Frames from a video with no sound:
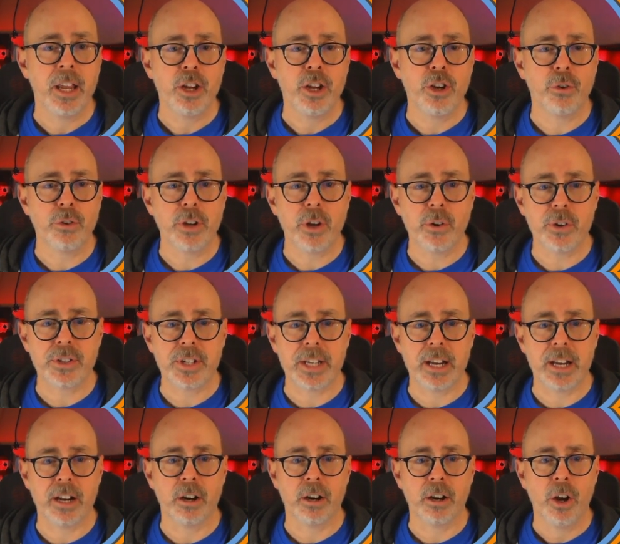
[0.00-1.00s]
You'll notice
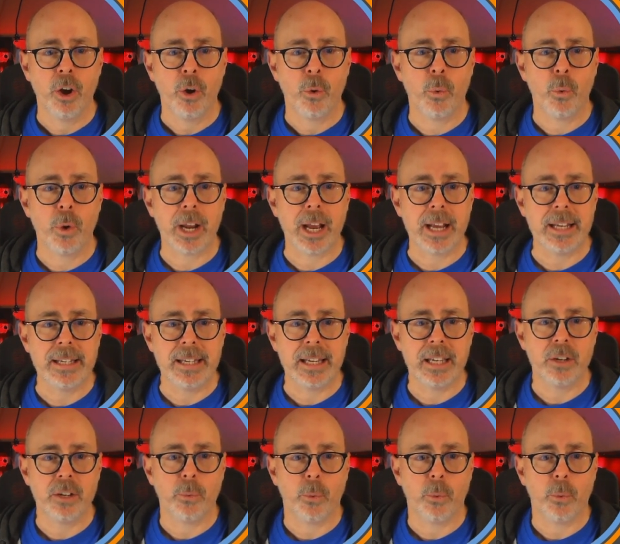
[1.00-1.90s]
here what I did